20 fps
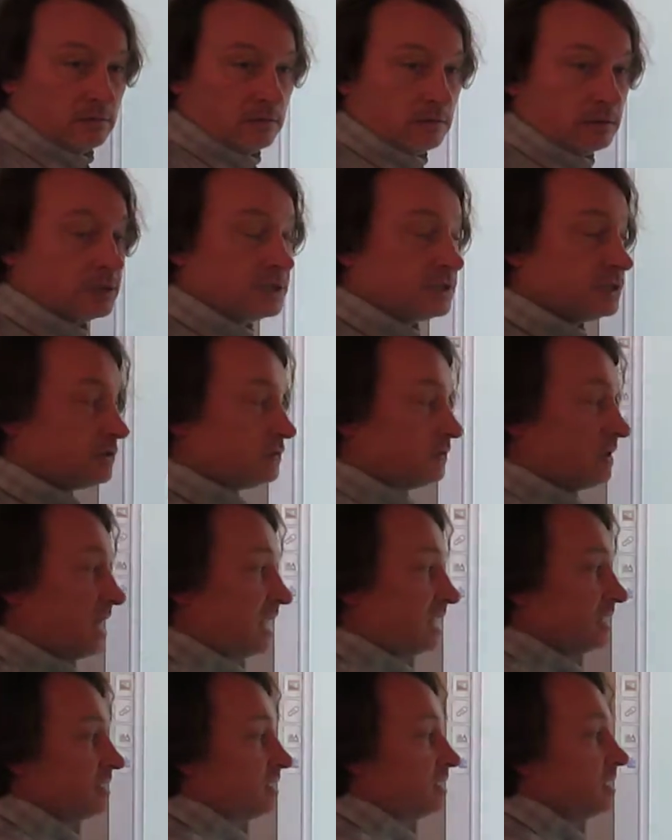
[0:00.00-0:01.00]
the
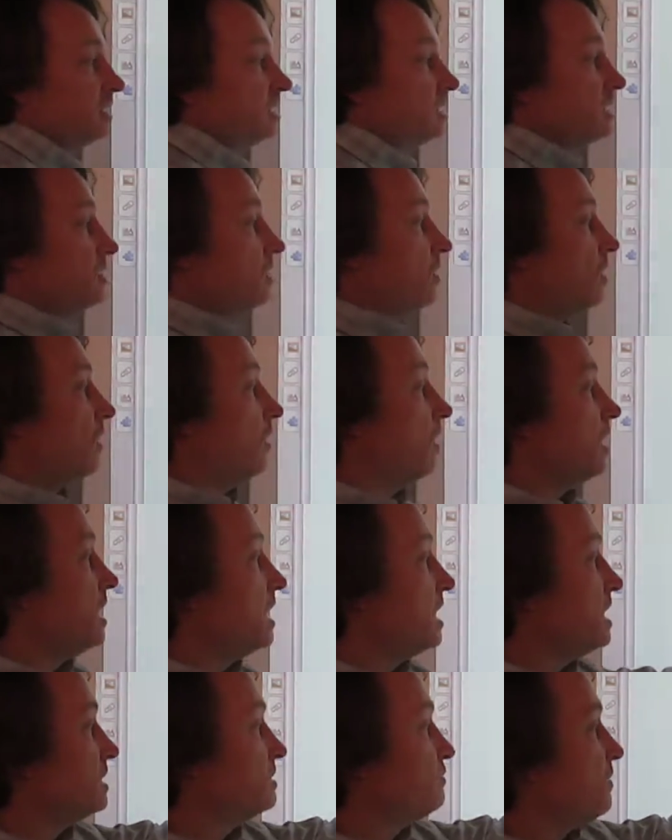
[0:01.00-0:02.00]
strength?
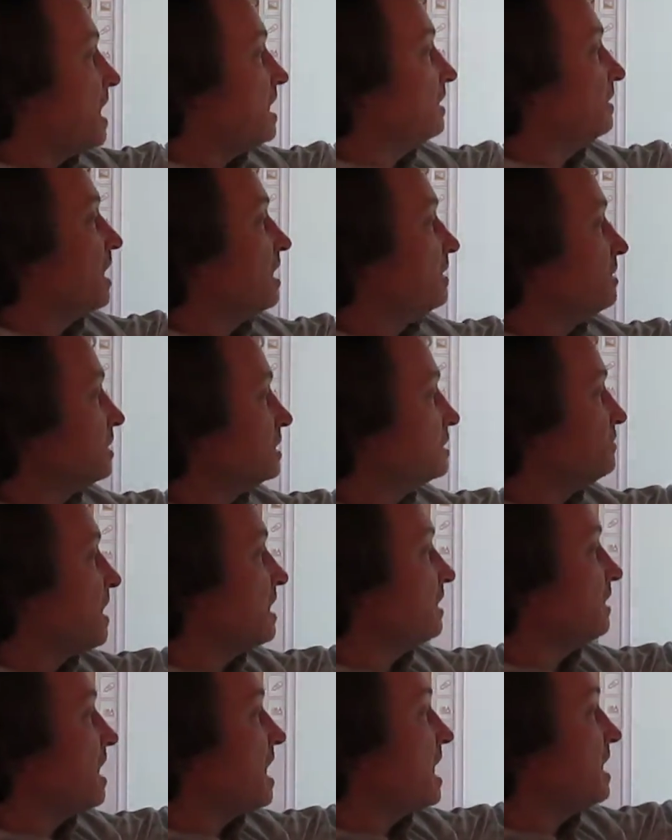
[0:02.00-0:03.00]
Does
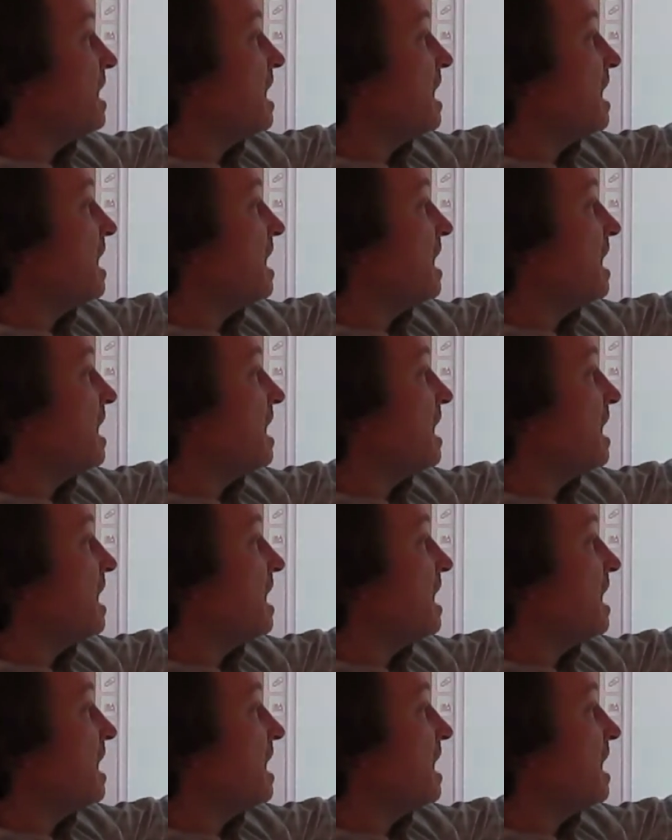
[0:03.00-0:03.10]
my line